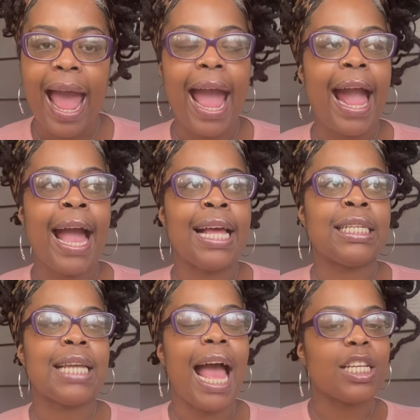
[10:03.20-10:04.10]

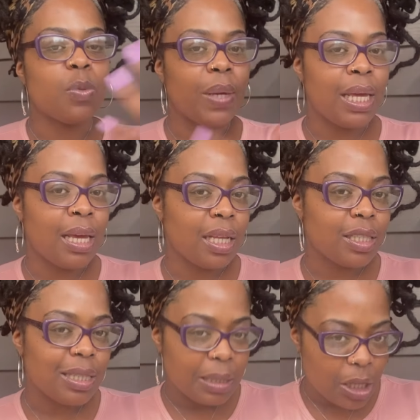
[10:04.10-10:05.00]
And as we
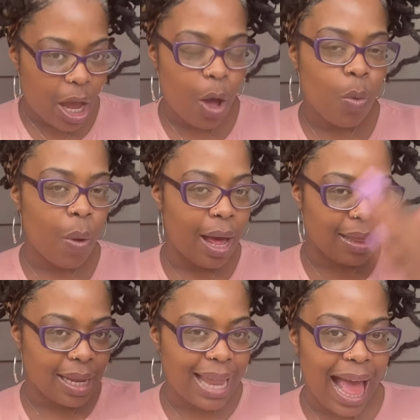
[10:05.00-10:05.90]
know,
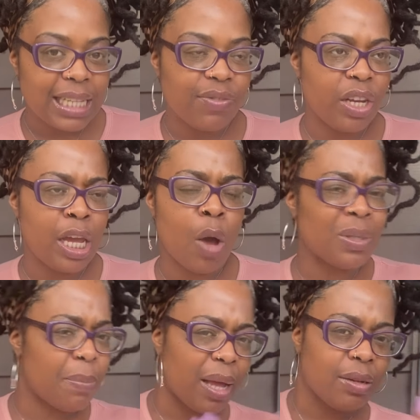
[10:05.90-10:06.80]
the last video
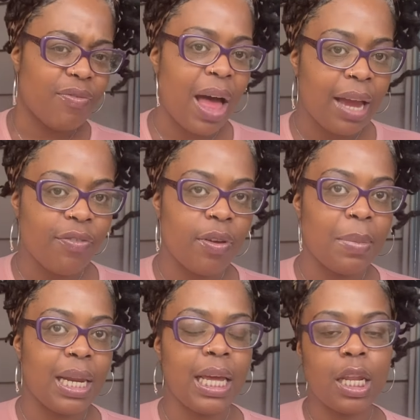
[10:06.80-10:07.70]
was about divine
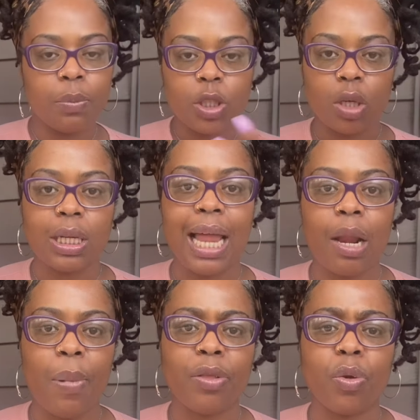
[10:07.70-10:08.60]
feminine healing. We talked a
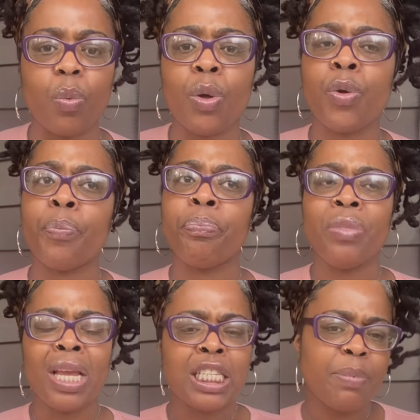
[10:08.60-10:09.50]
lot about the womb.
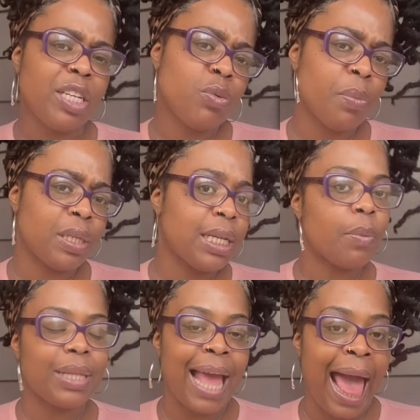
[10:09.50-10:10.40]
Especially when we're
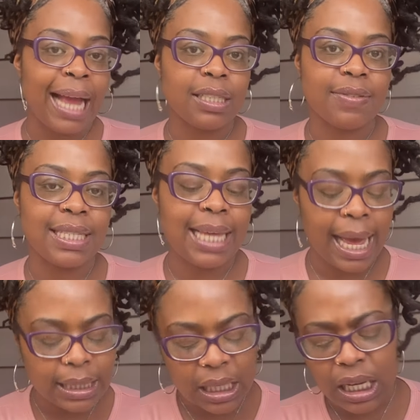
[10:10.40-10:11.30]
dealing with the act of
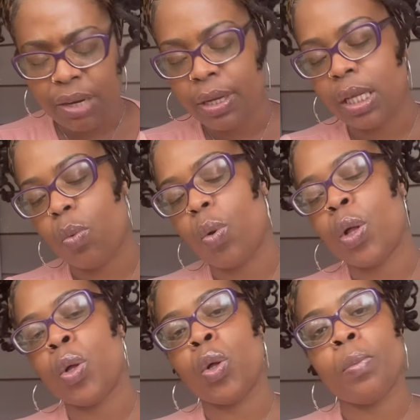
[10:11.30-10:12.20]
sex, here in the
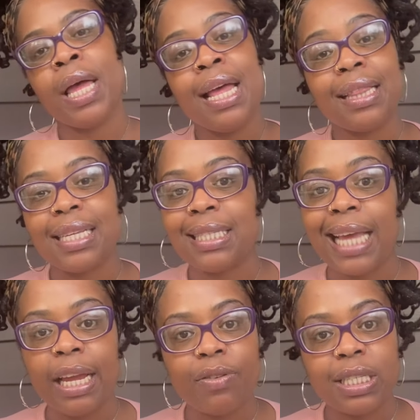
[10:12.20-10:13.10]
womb, the
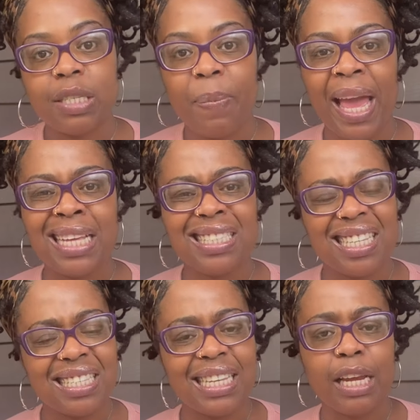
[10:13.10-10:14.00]
sacred space,
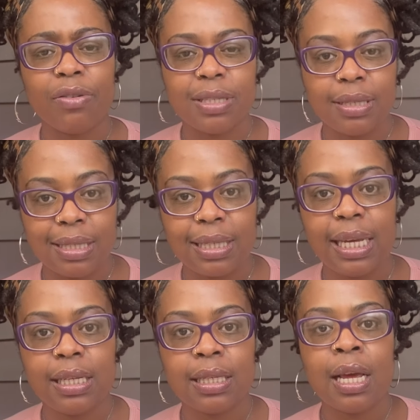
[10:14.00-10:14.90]
the sacred seat